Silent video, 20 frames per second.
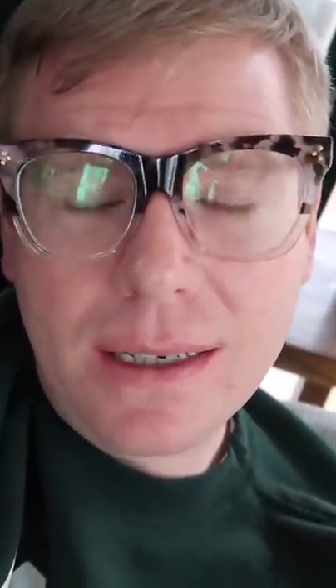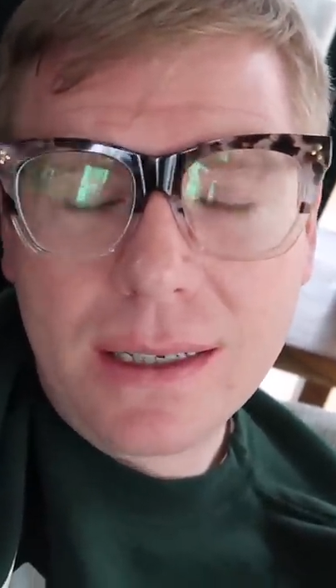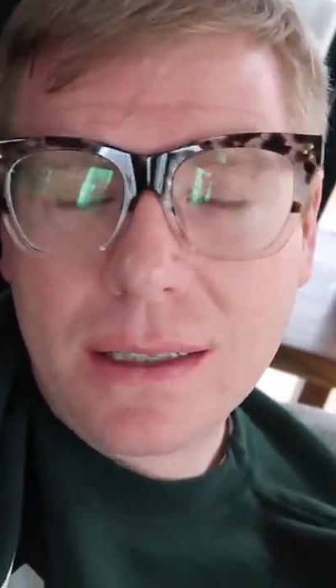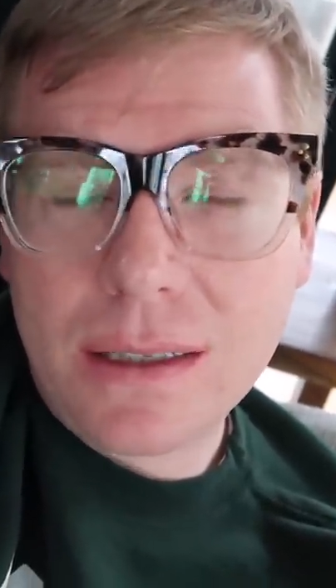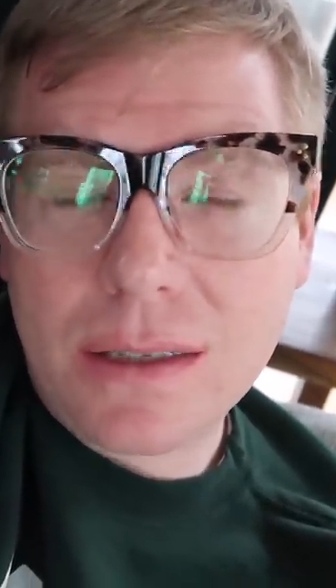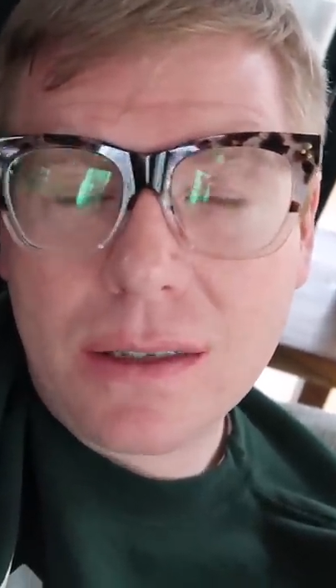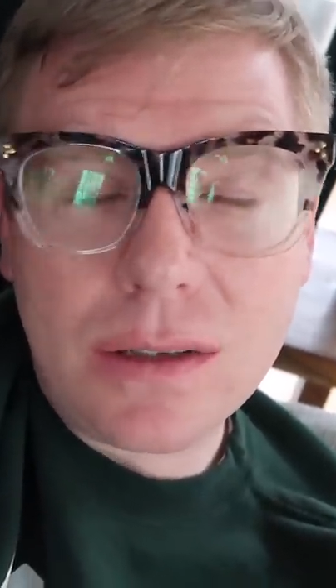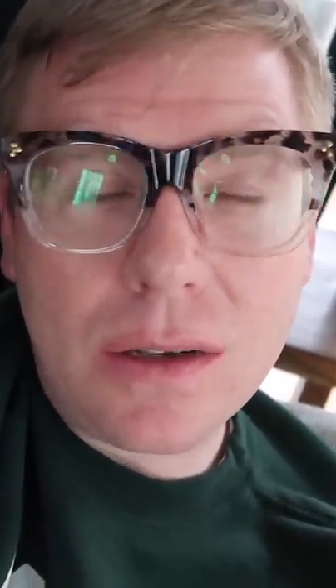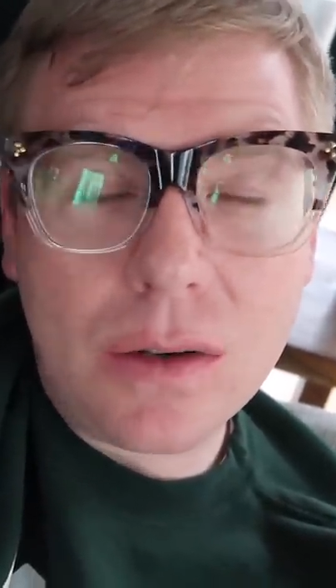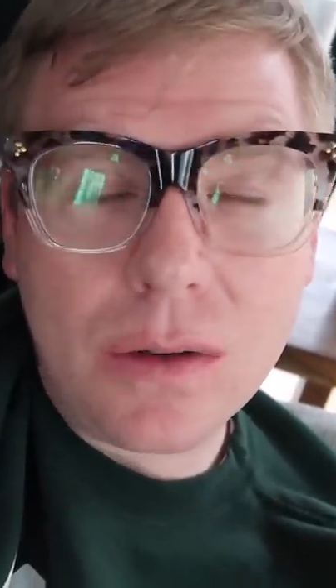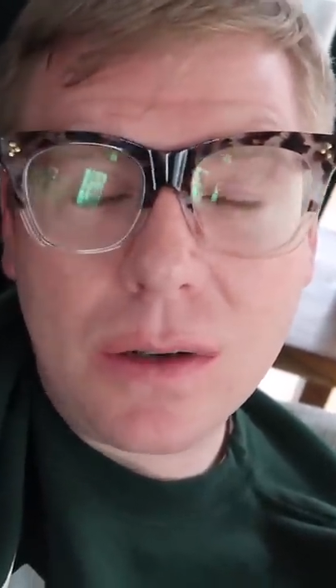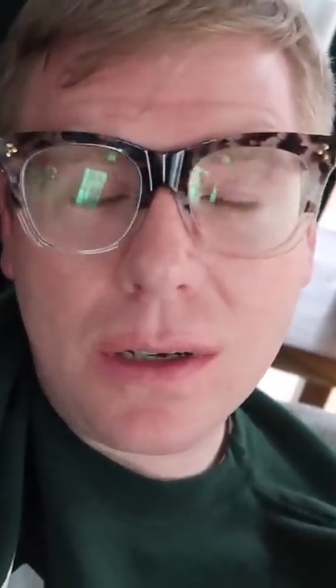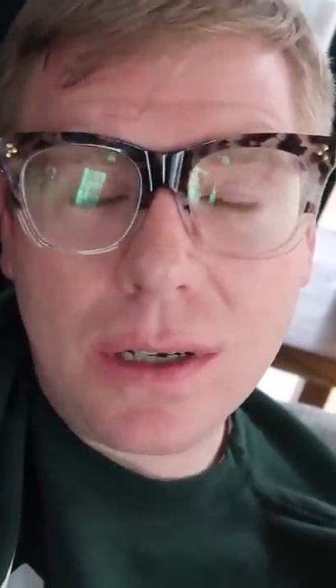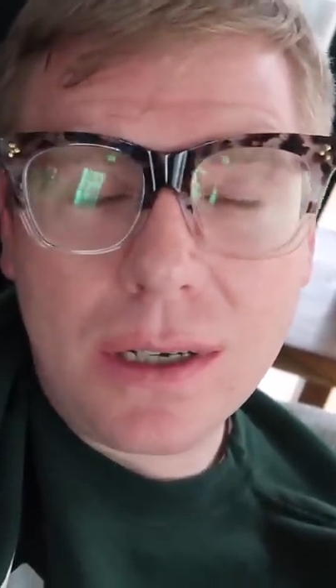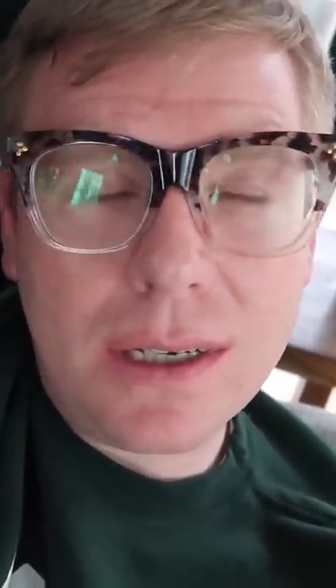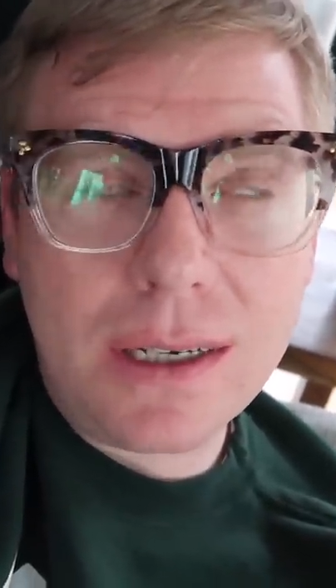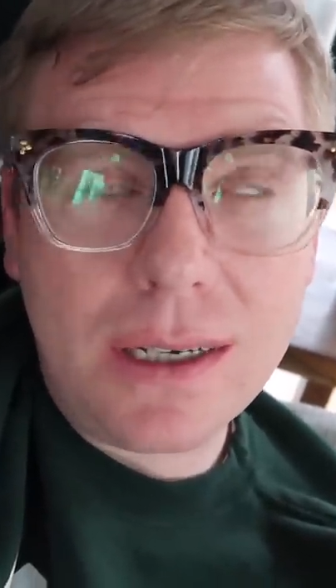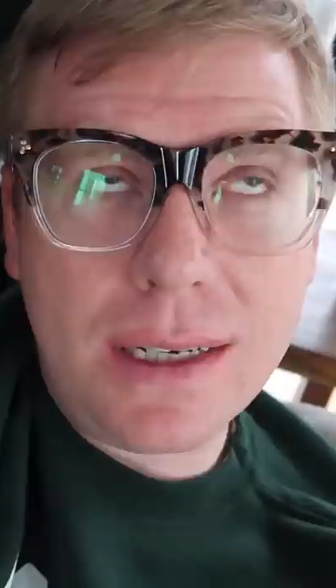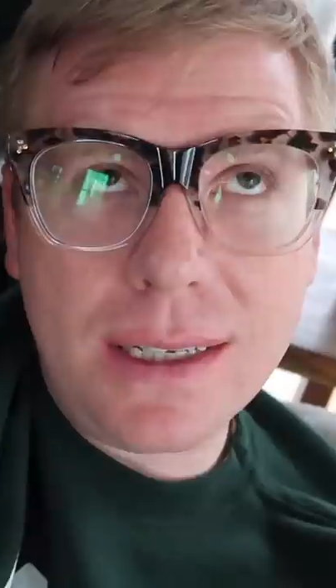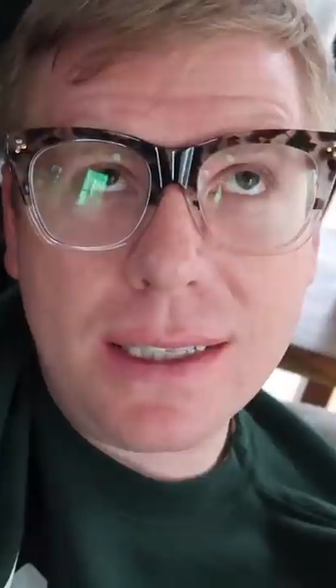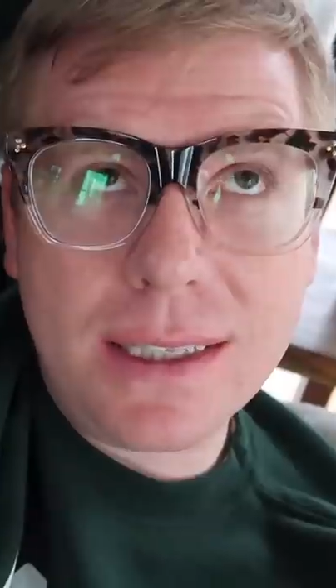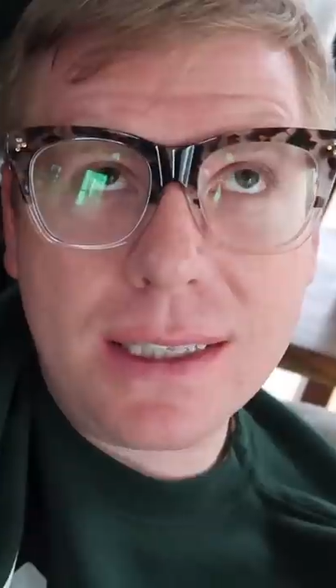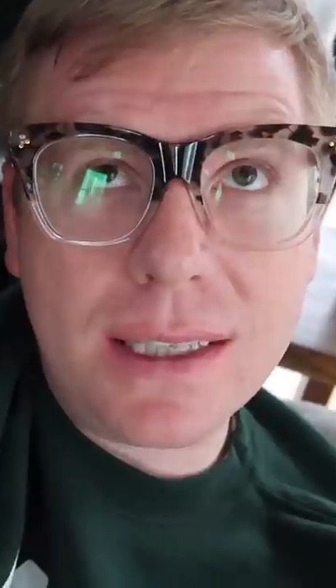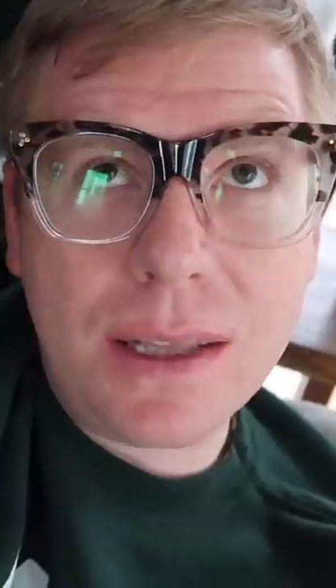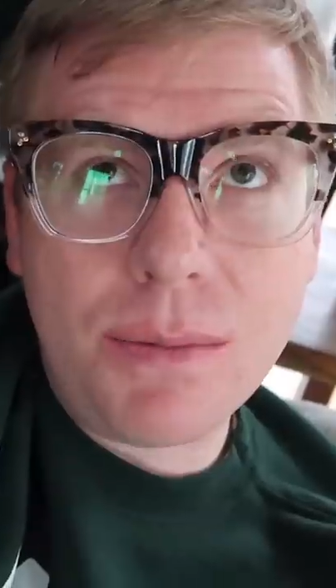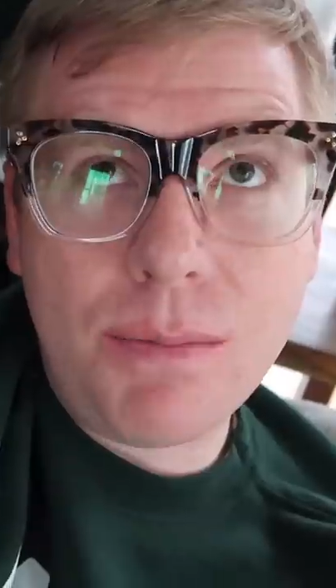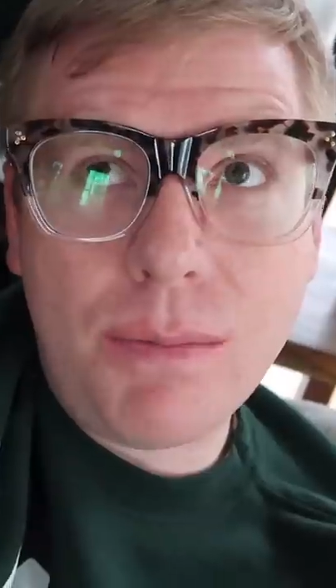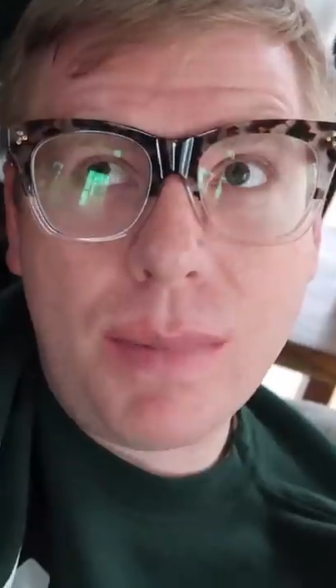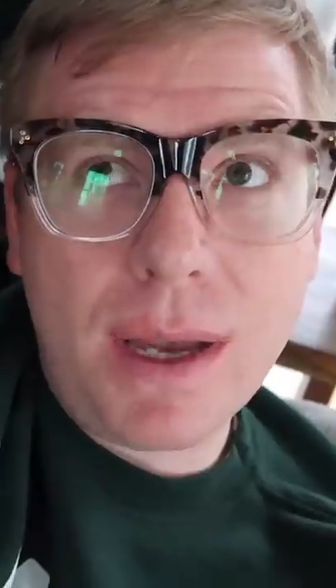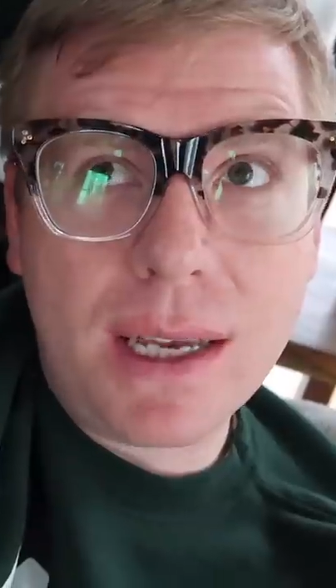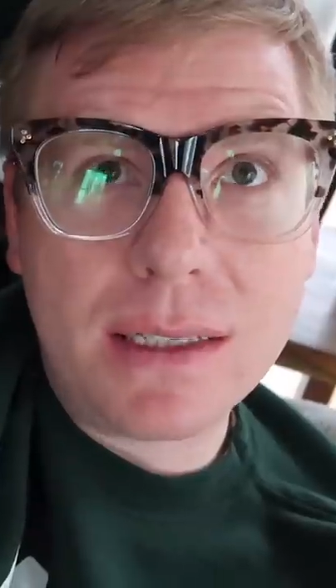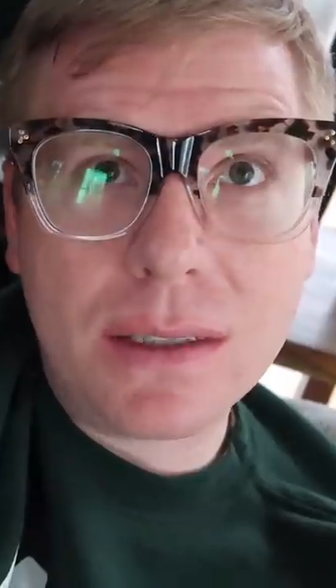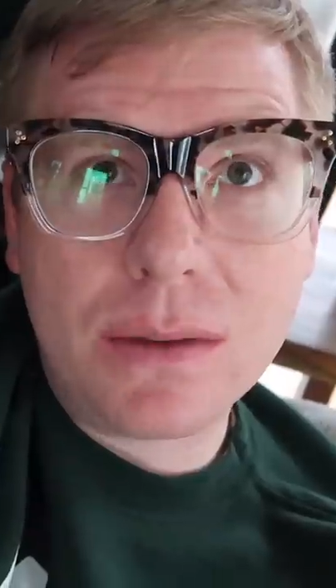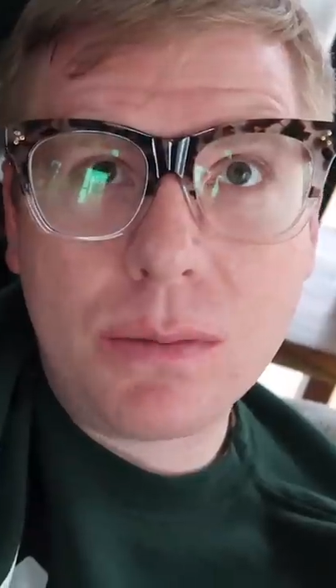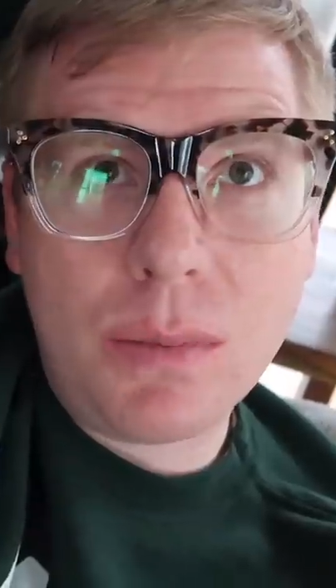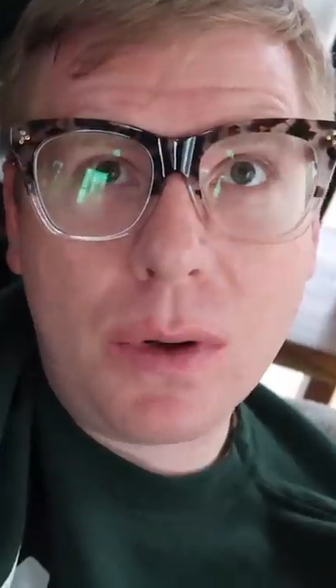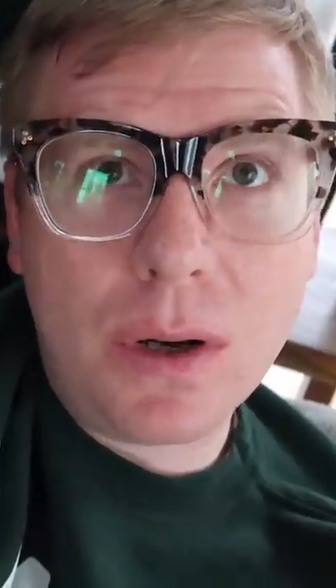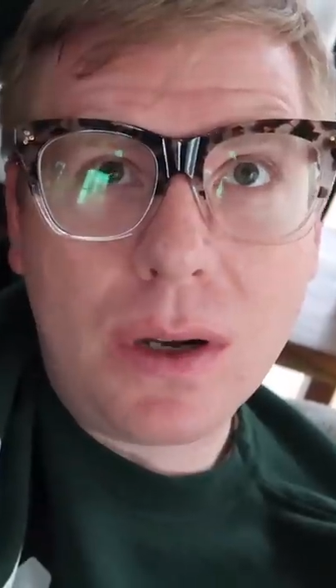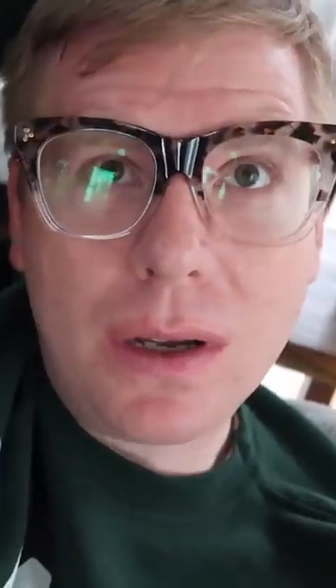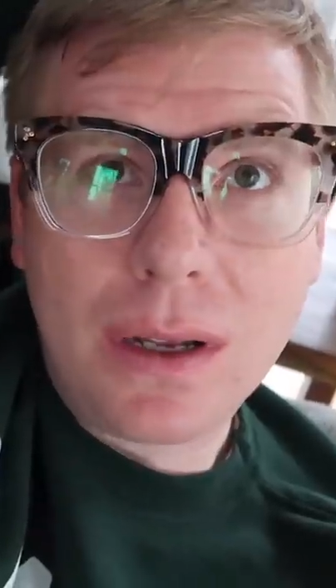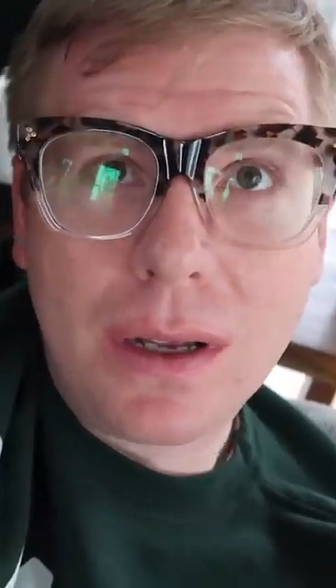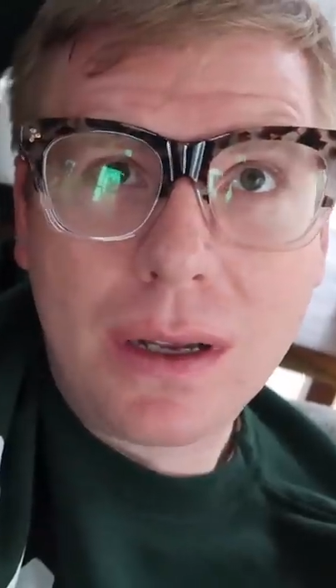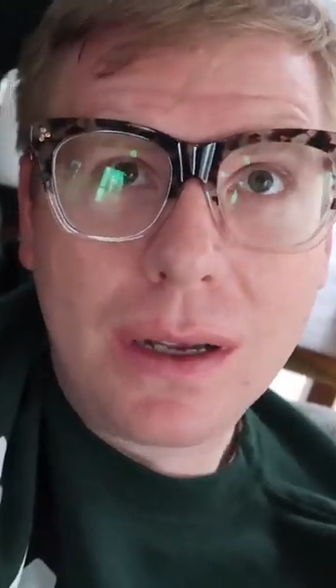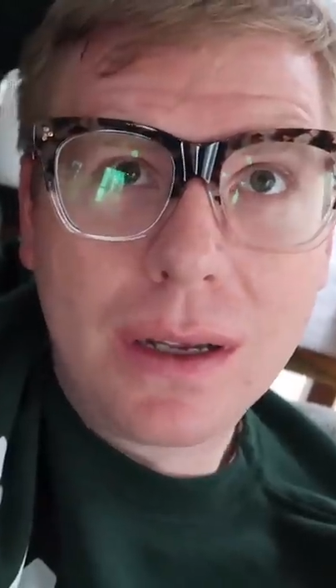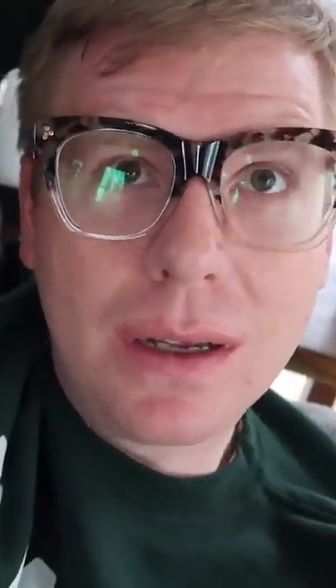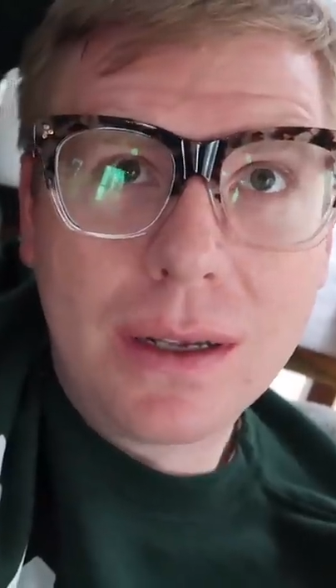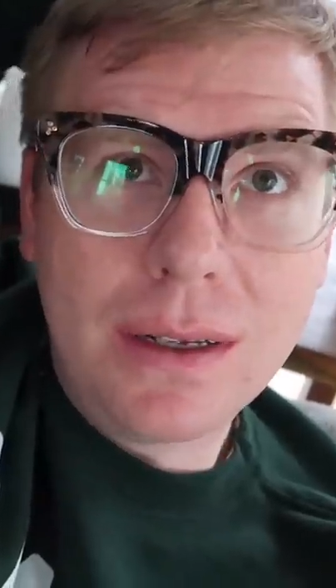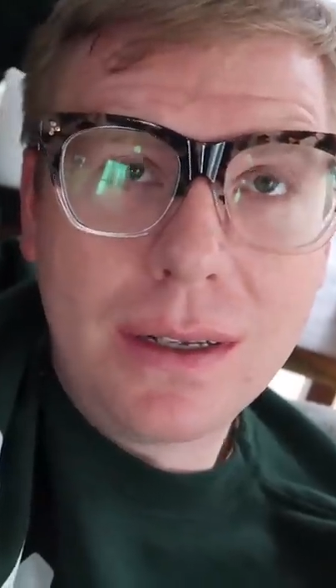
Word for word: It's so good. It's the best book.